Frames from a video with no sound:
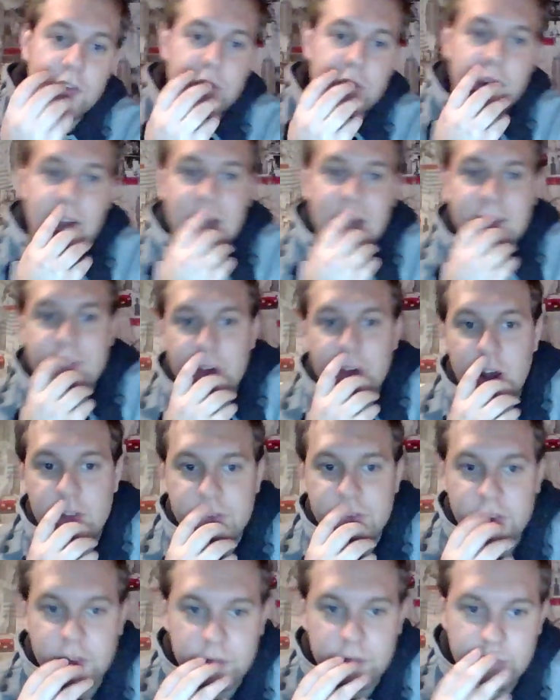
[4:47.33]
It's kind of
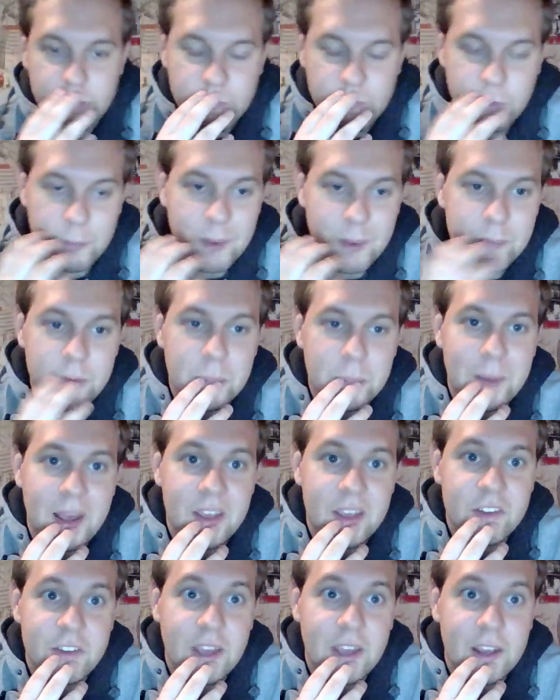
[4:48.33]
hard to remember
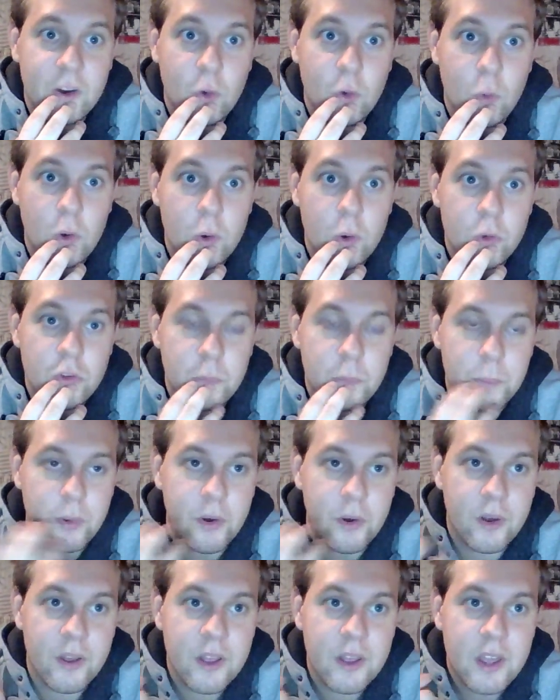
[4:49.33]
my exact quote,
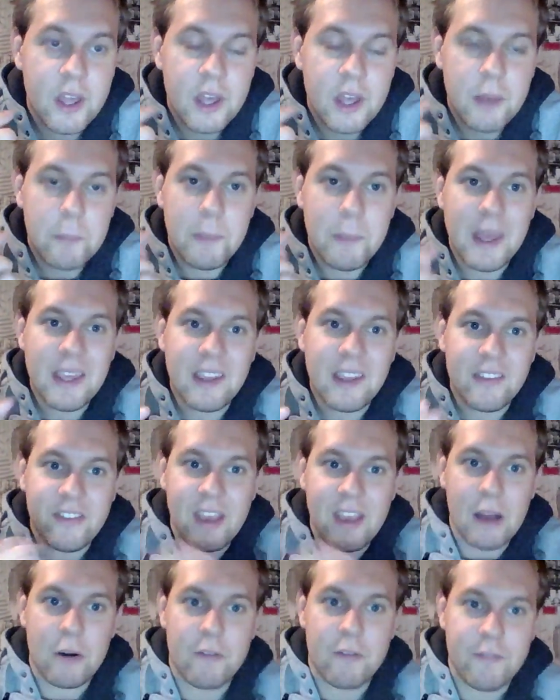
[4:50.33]
but make
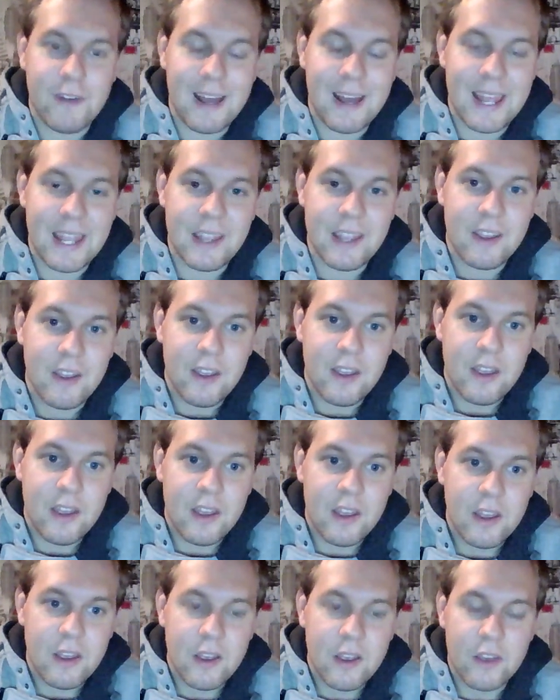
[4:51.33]
it terrifying
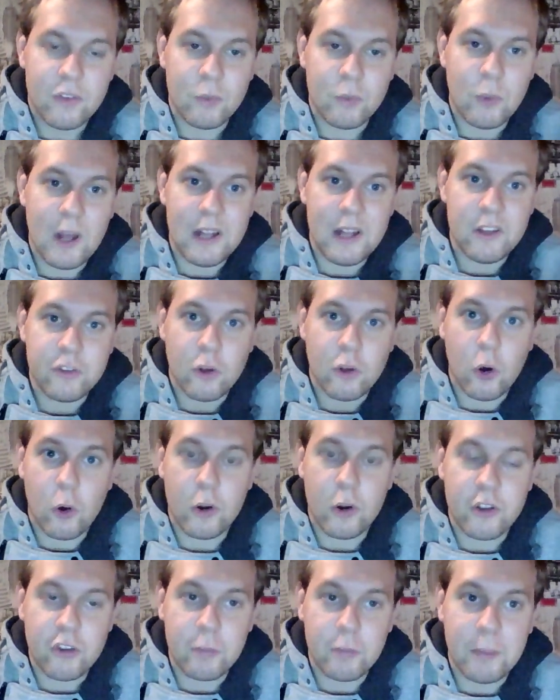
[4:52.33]
as well as
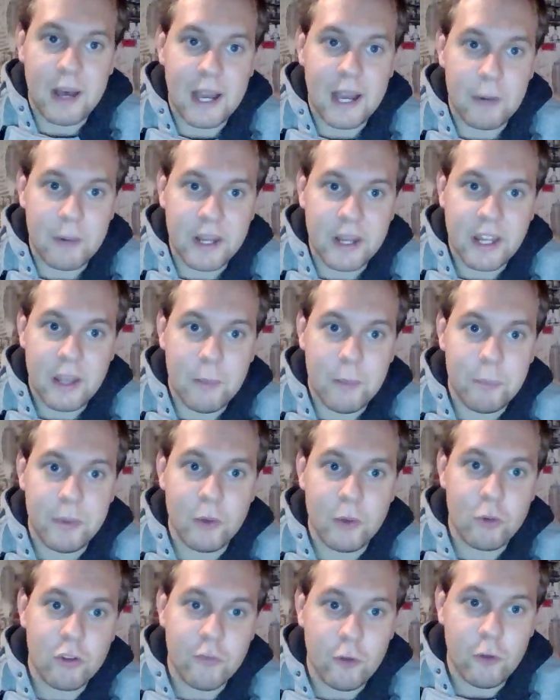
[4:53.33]
awe-inspiring
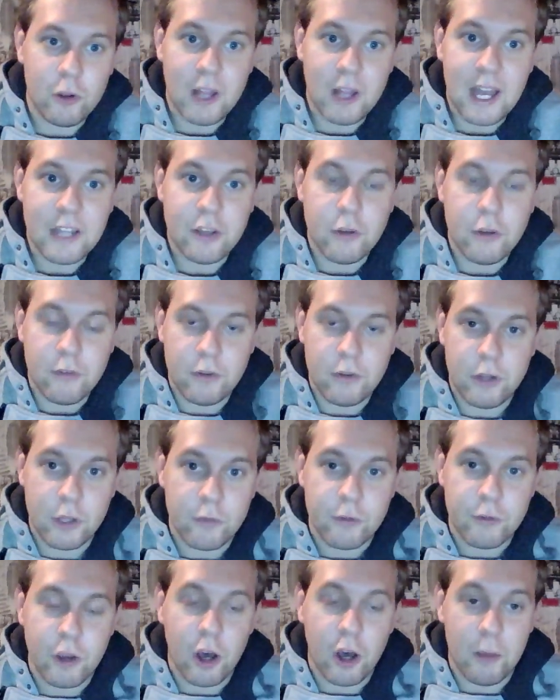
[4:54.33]
and beautiful, and
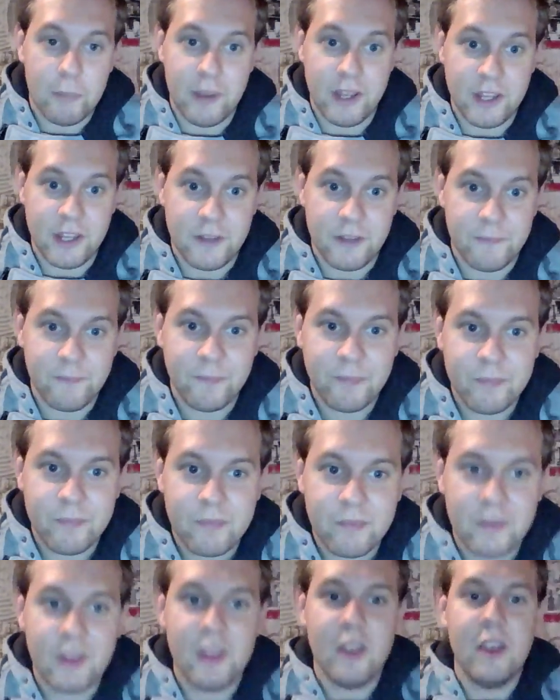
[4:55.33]
you've got me.
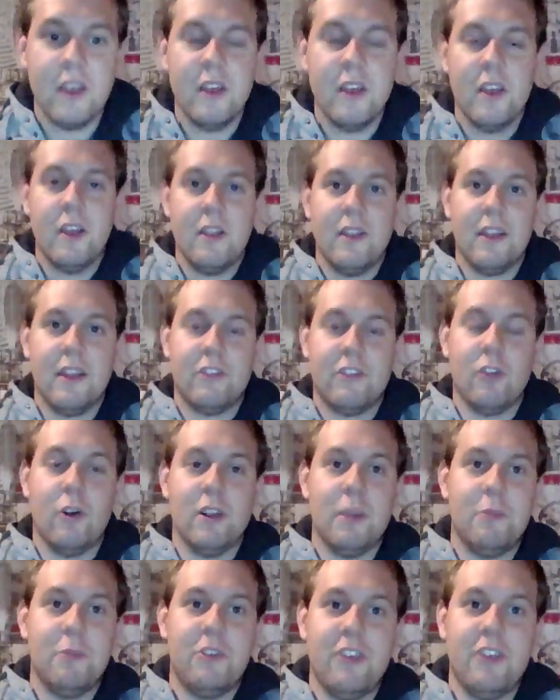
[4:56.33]
That's
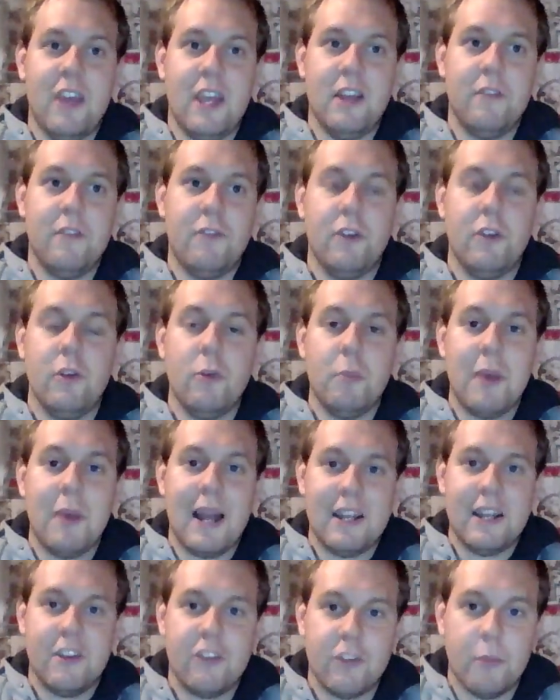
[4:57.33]
all I'm saying. If you
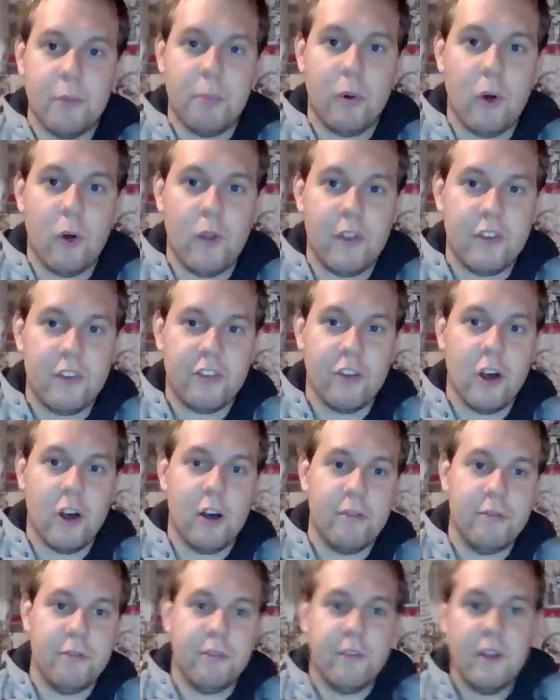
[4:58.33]
manage to pull this
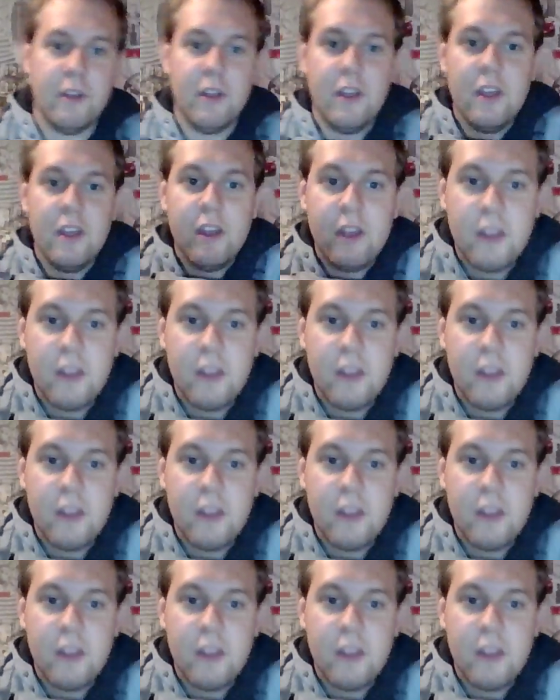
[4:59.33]
off,